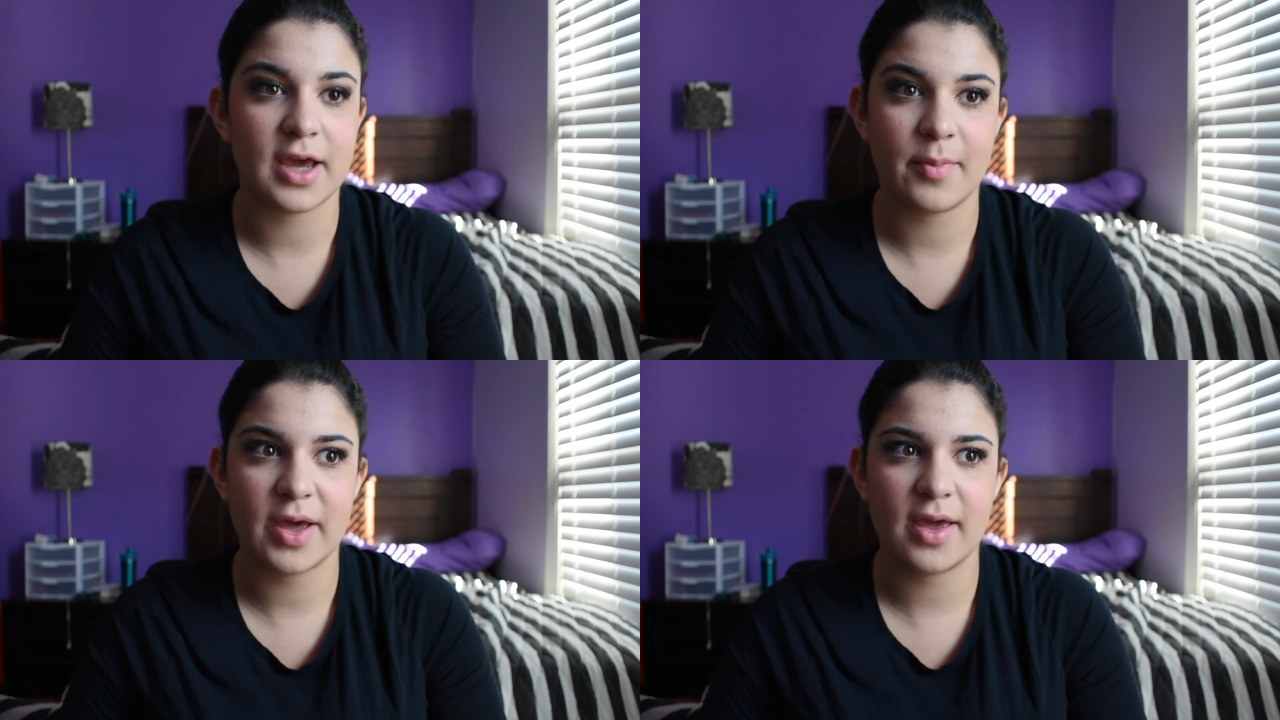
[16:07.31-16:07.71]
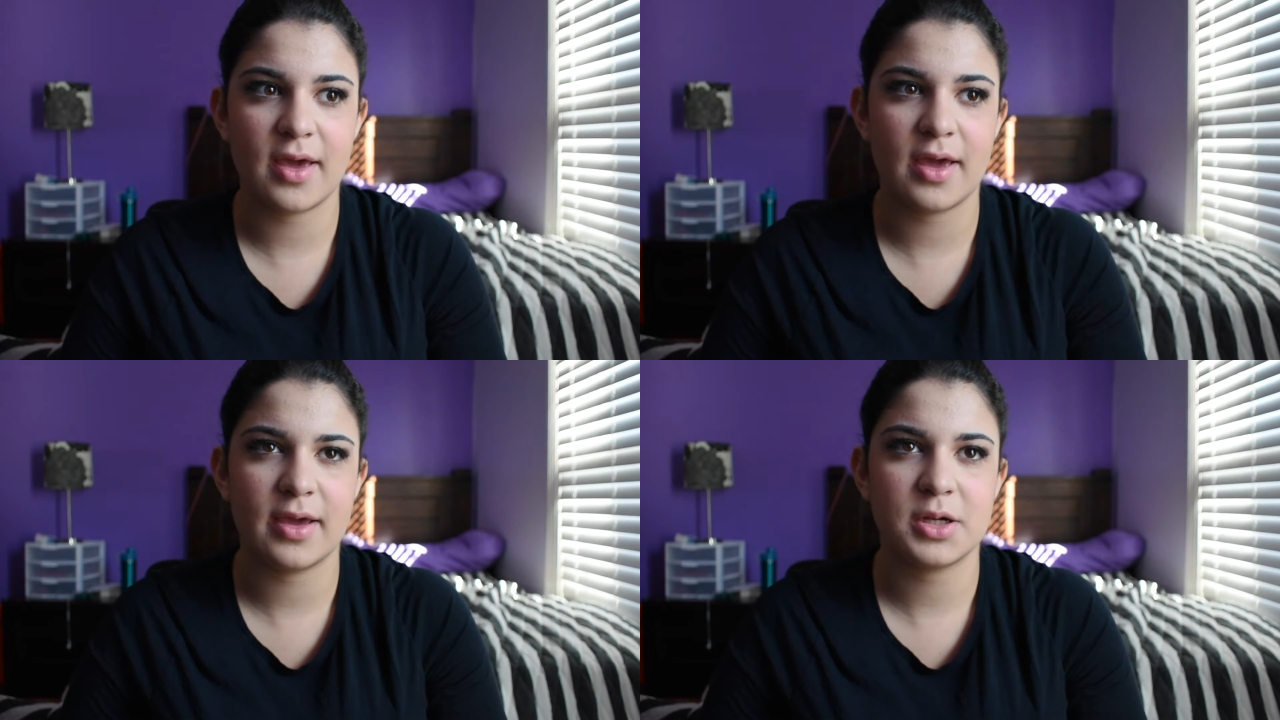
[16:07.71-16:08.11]

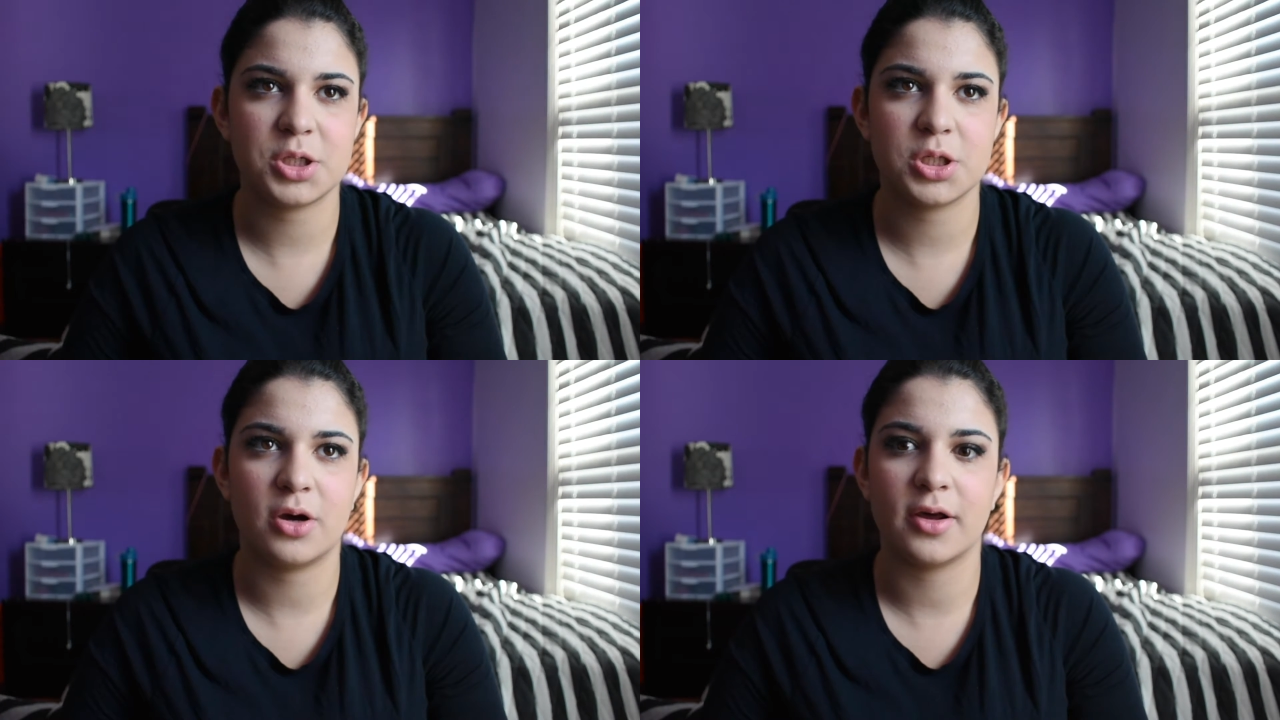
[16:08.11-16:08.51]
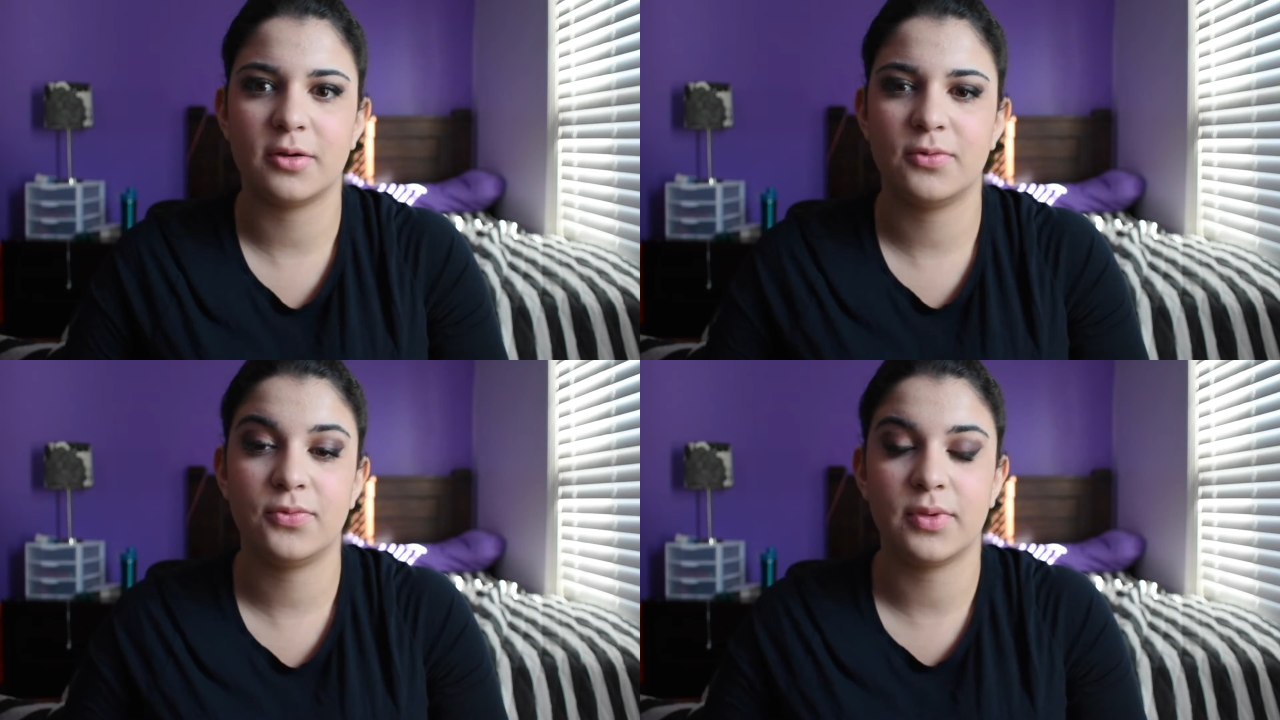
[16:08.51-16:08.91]
M.I.A.H on
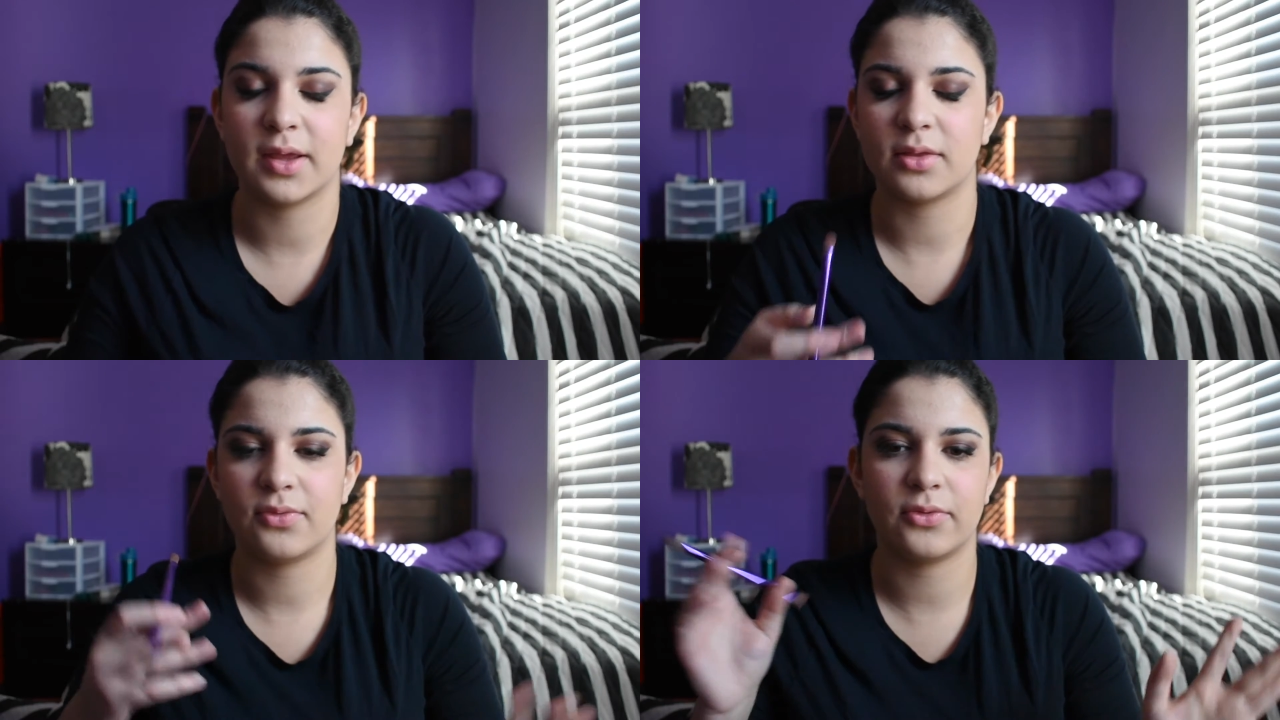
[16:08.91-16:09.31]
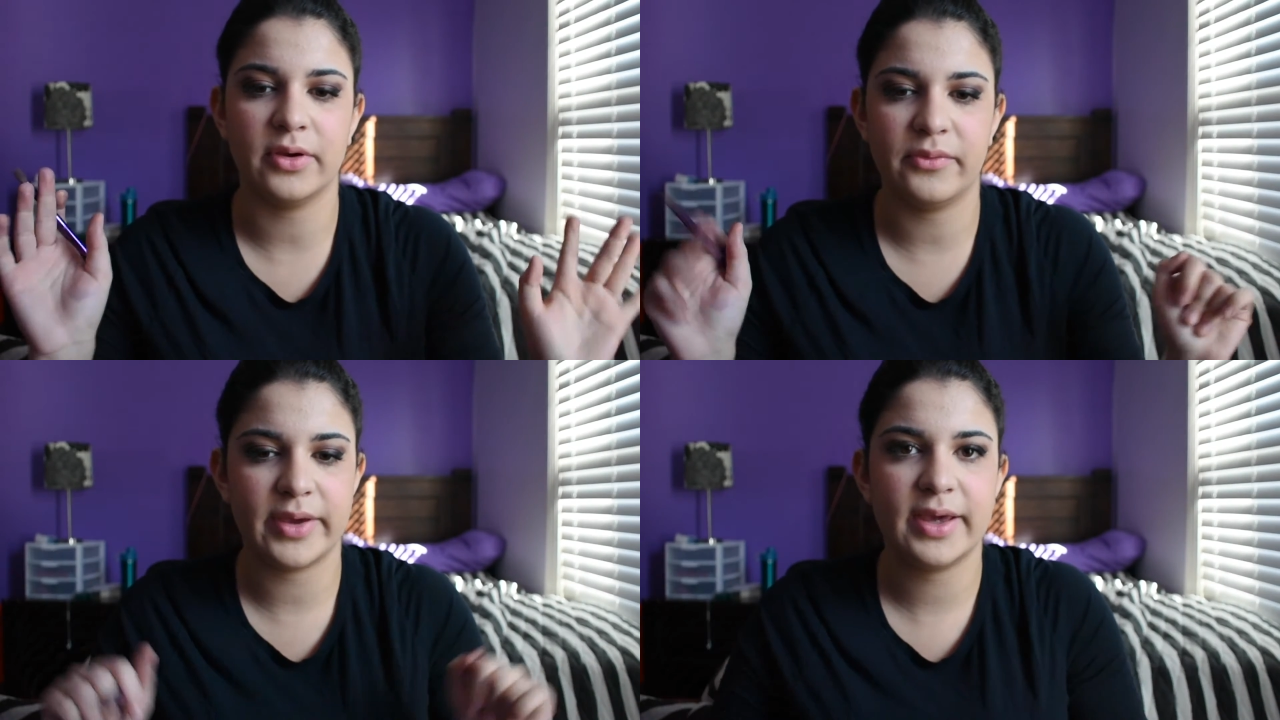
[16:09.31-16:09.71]
like the
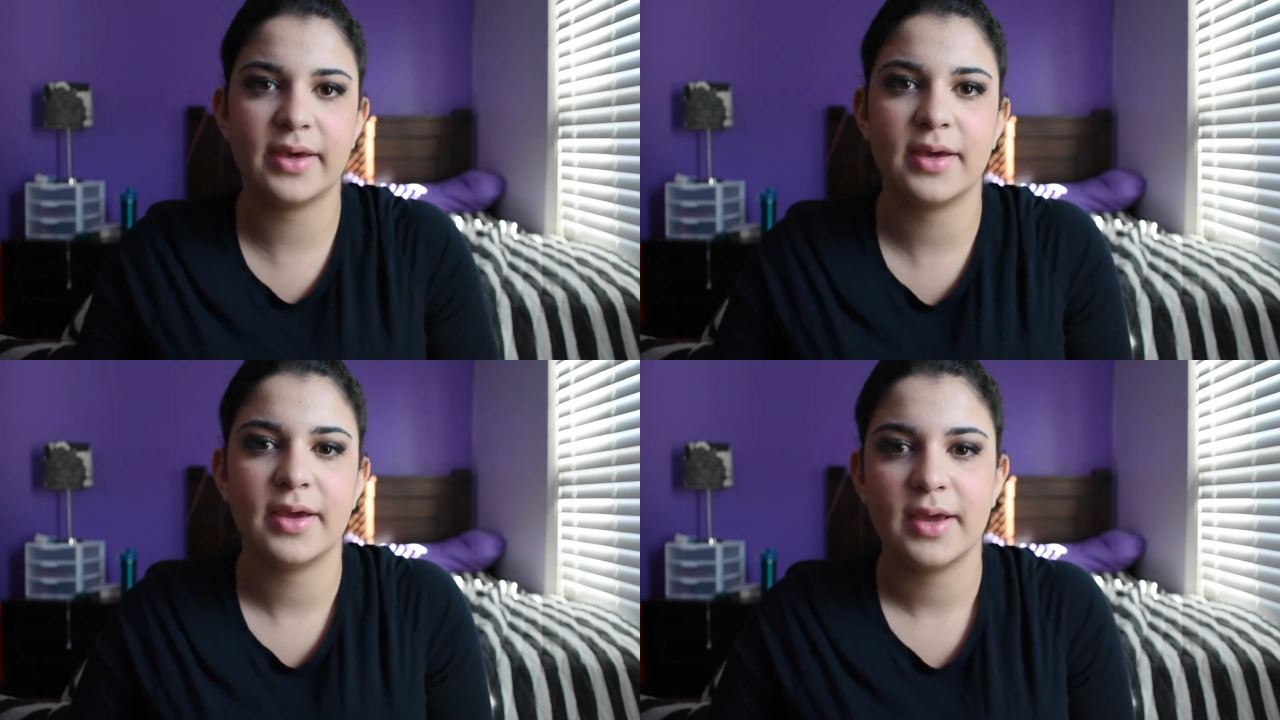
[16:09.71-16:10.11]
free week.